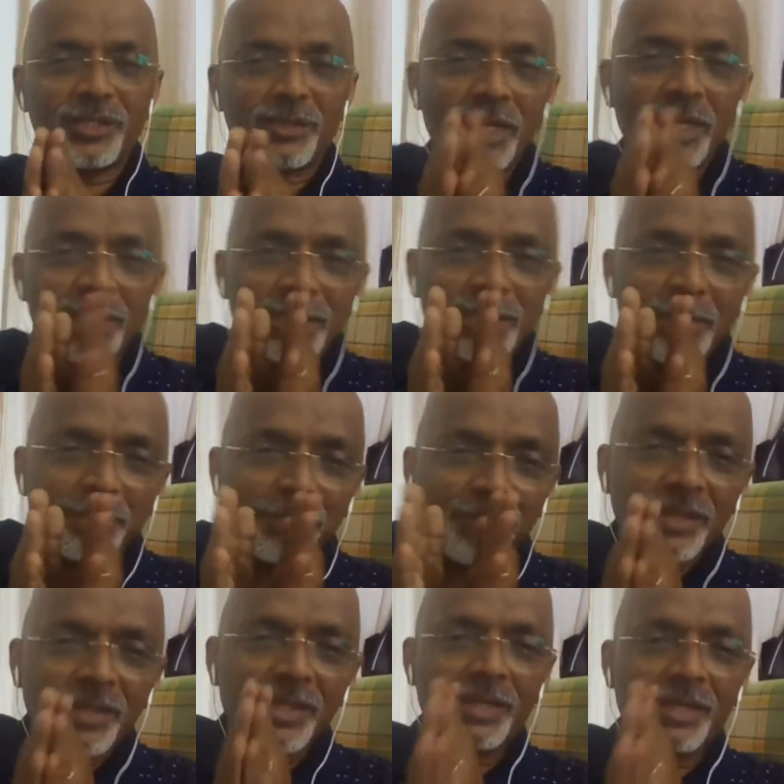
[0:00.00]
the
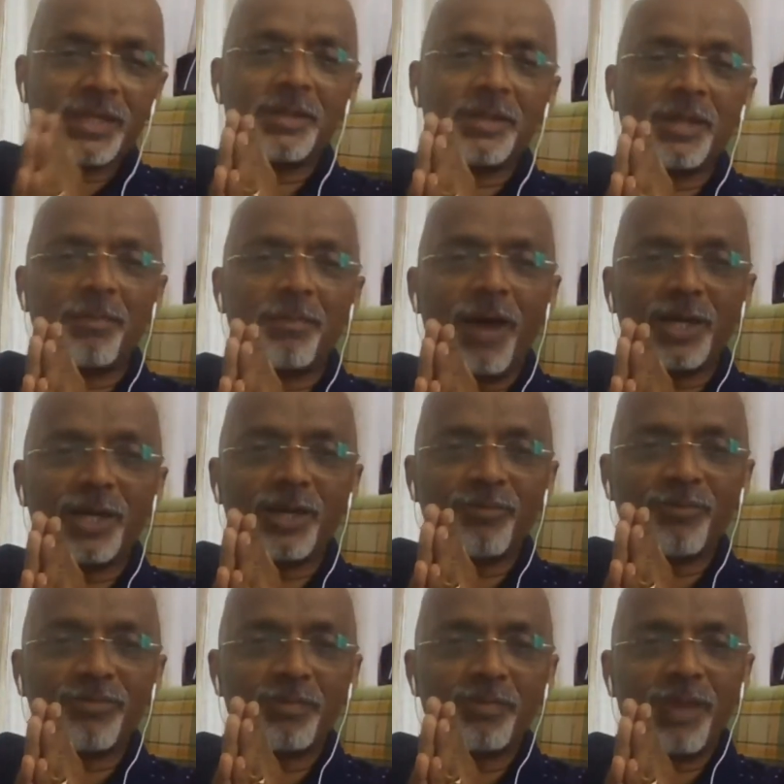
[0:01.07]
part of
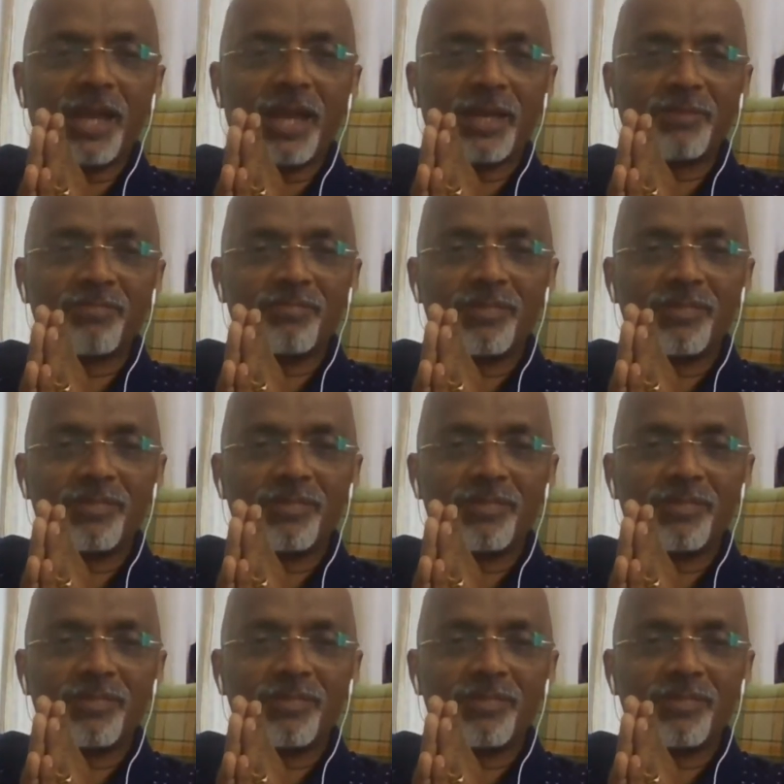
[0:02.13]
the planning.